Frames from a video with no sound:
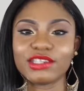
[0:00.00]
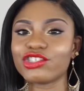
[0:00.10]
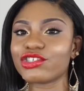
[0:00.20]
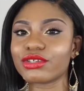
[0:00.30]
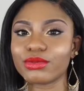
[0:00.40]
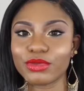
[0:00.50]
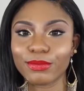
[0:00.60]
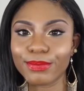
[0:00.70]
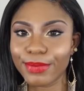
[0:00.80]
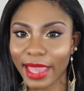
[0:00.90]
it's just gonna
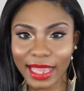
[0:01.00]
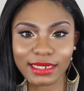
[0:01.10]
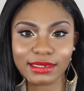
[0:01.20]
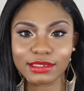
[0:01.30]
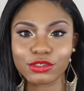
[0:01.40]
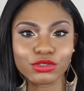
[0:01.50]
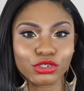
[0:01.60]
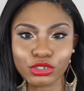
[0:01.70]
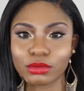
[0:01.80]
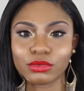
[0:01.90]
be back to
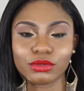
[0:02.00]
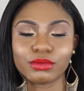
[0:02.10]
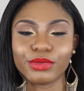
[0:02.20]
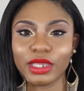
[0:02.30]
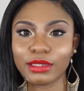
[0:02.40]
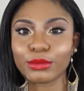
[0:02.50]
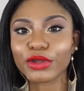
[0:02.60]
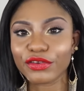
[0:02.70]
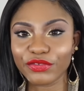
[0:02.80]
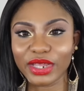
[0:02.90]
normal, being
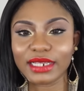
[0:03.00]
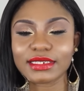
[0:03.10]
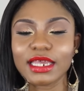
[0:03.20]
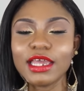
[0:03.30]
perfect.